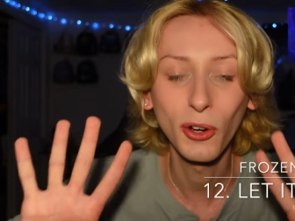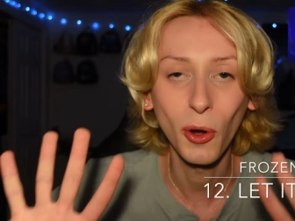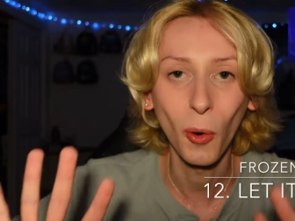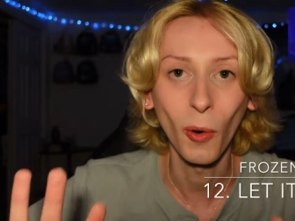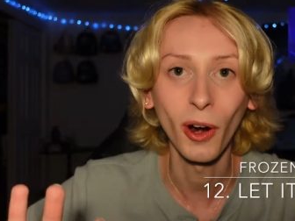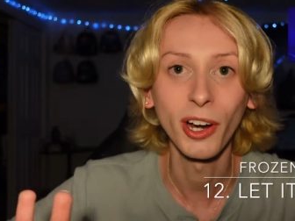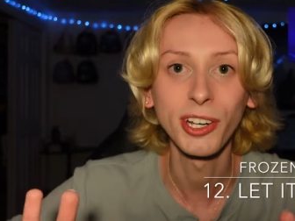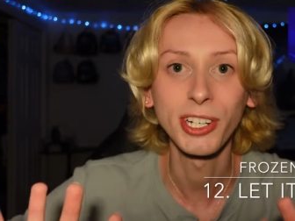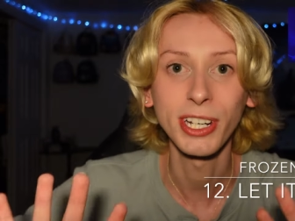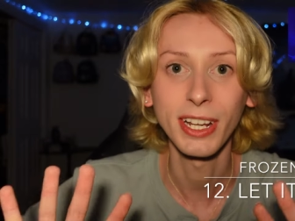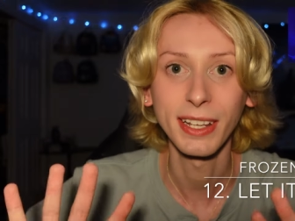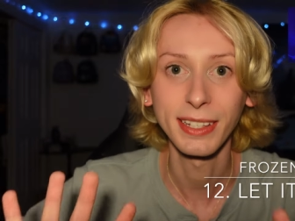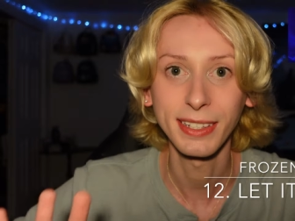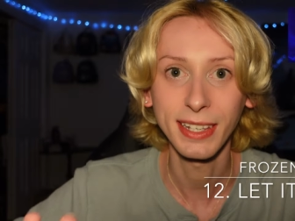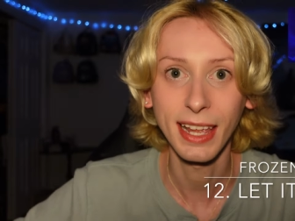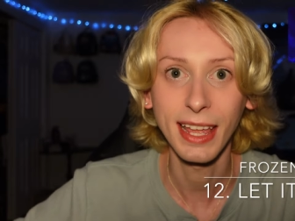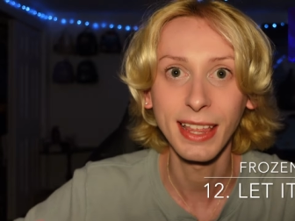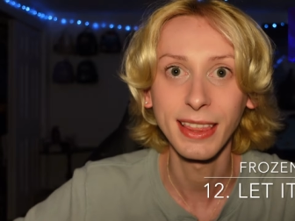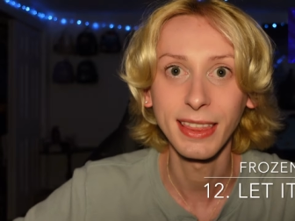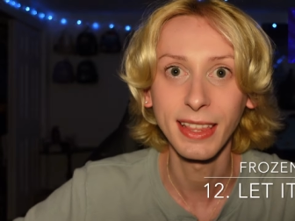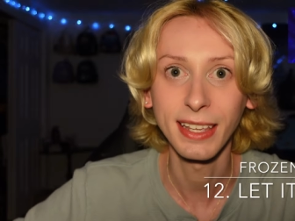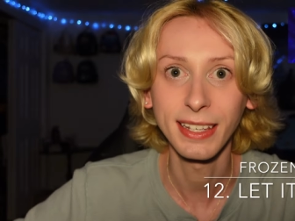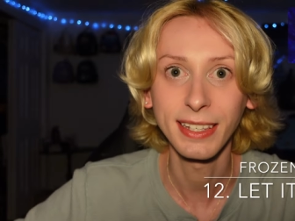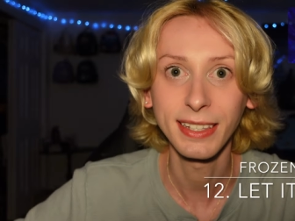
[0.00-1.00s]
gorgeous
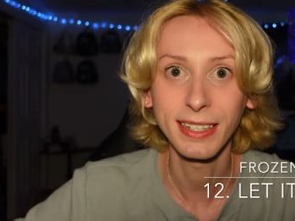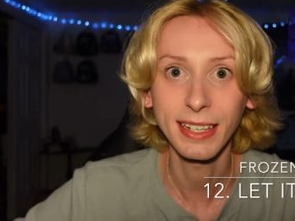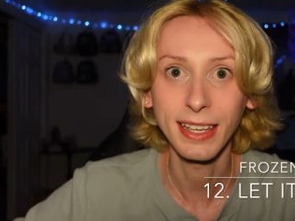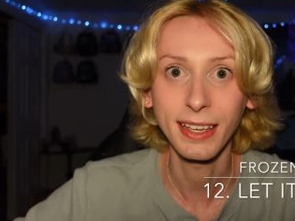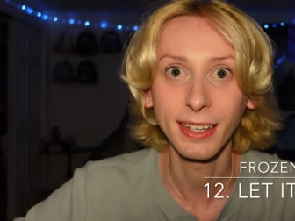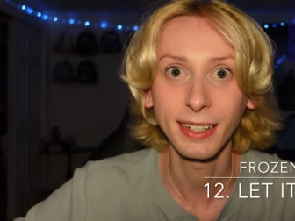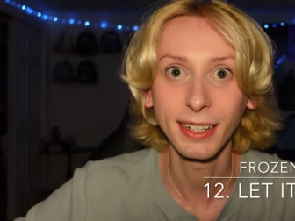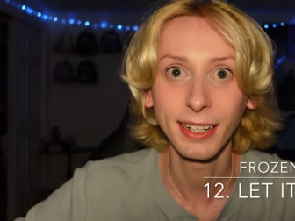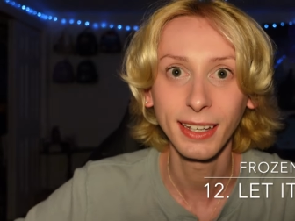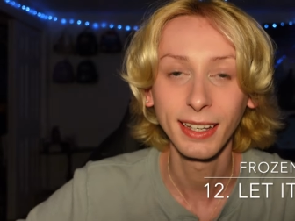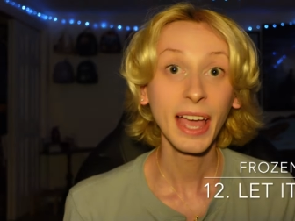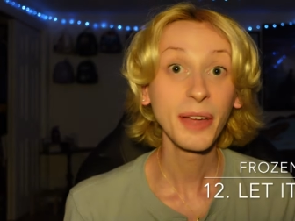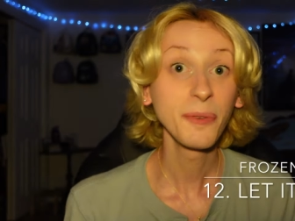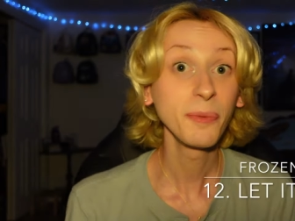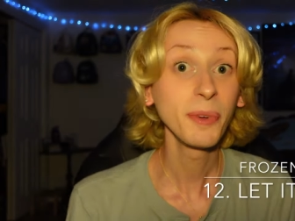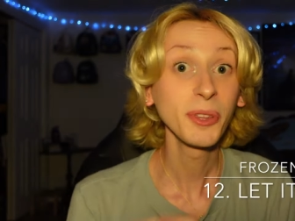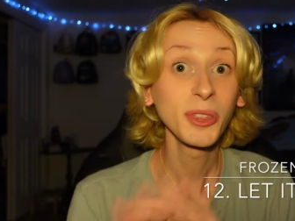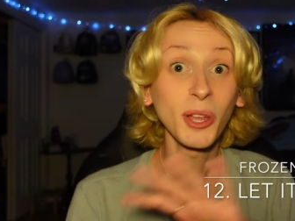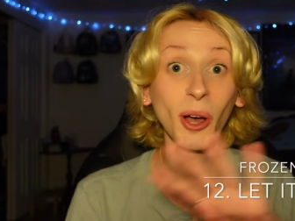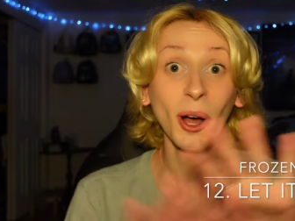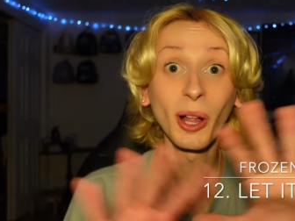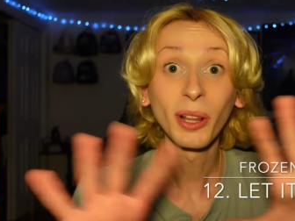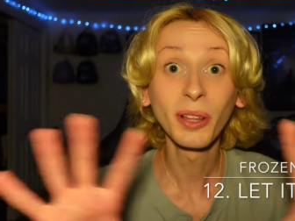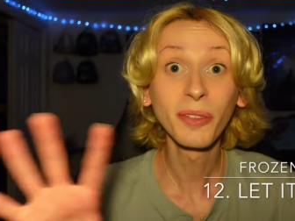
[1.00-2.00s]
in this scene. And
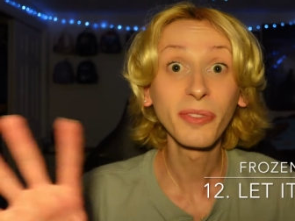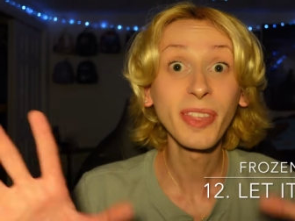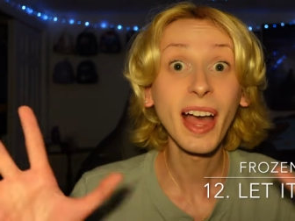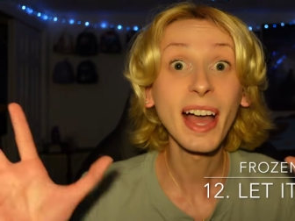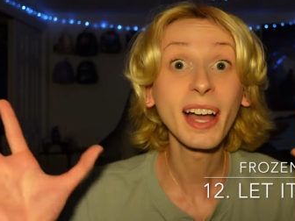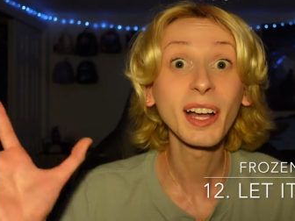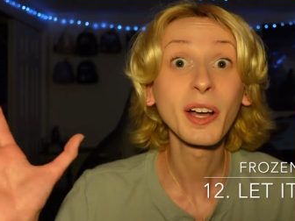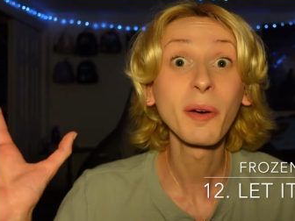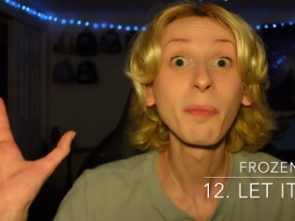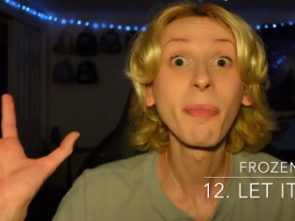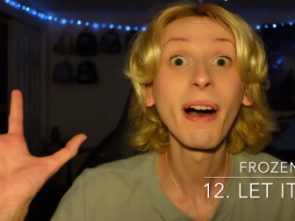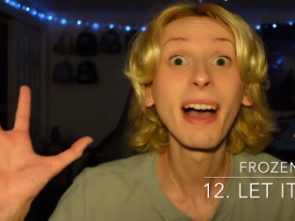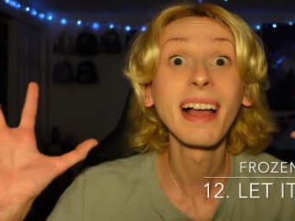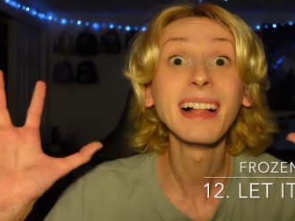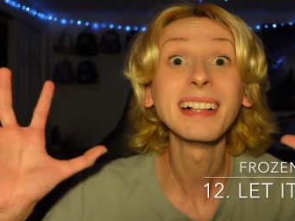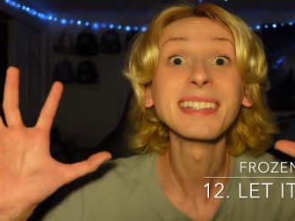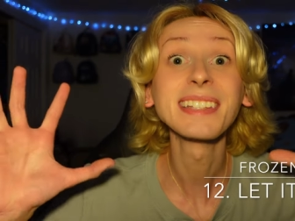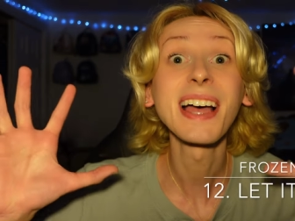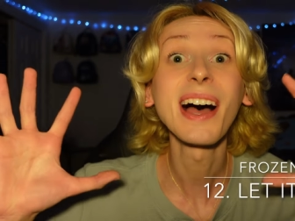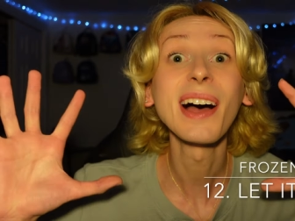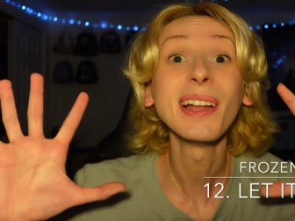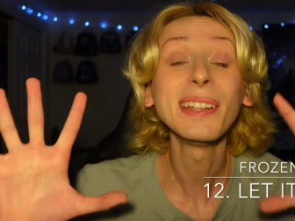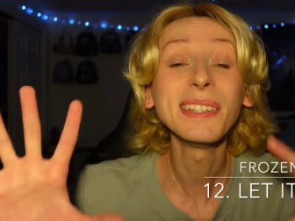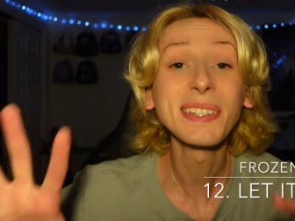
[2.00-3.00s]
with all of that compiled
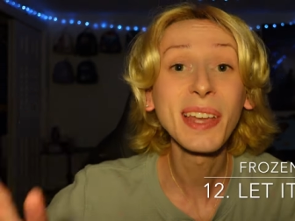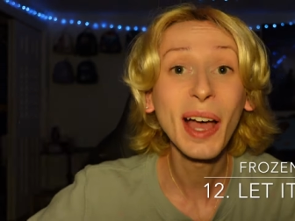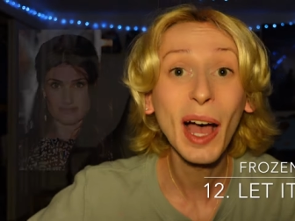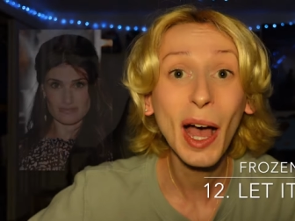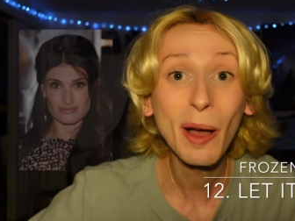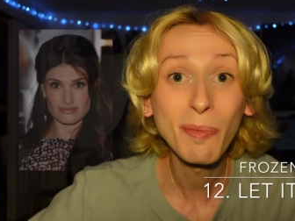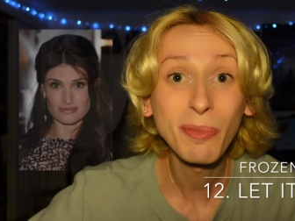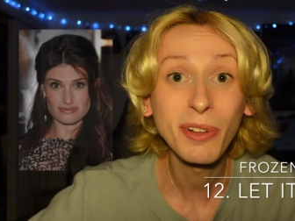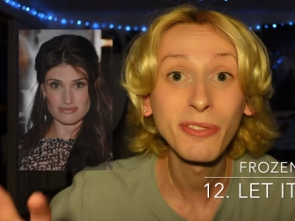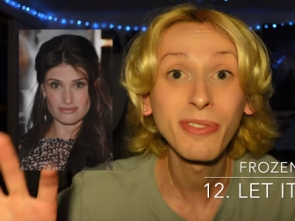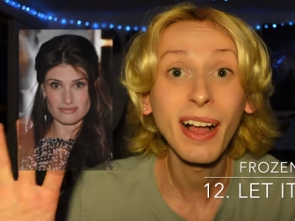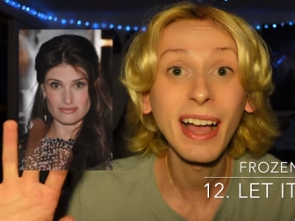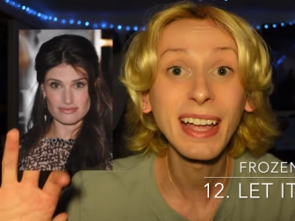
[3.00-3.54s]
on top of